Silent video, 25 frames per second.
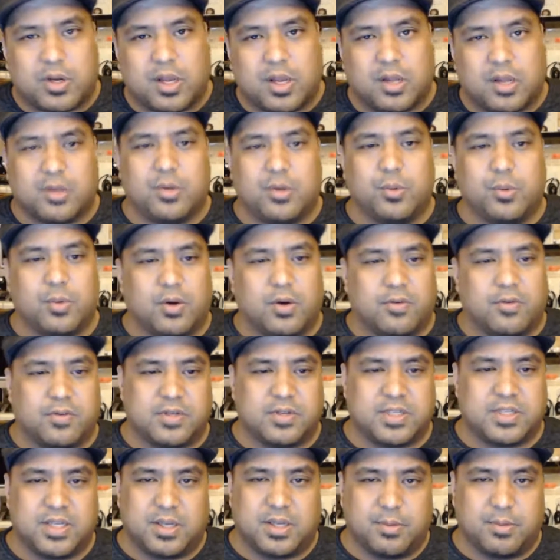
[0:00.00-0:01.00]
work out too well
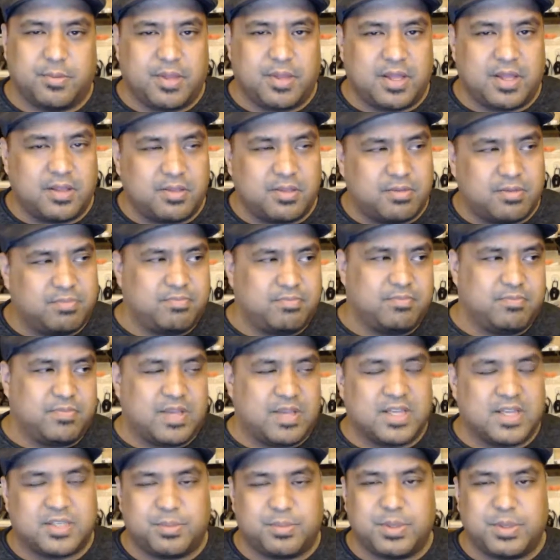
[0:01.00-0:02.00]
for Sega, but
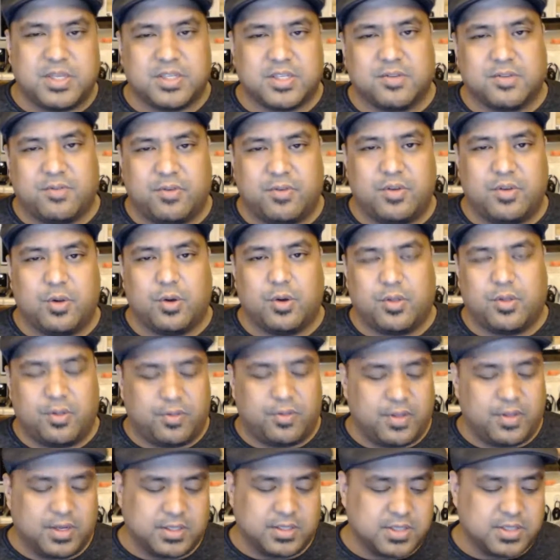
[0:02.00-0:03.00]
that's because of a few
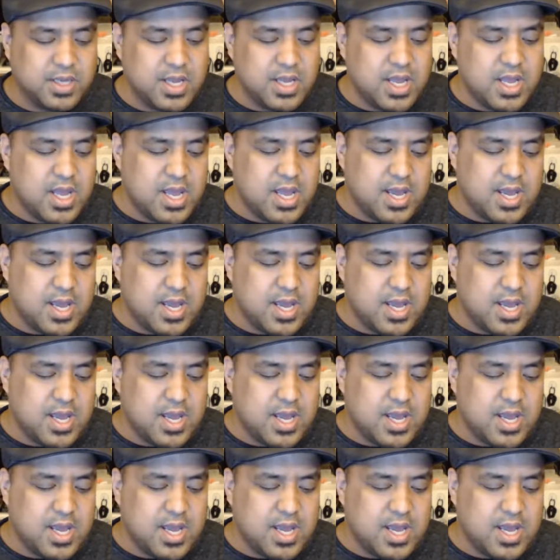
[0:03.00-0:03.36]
other things.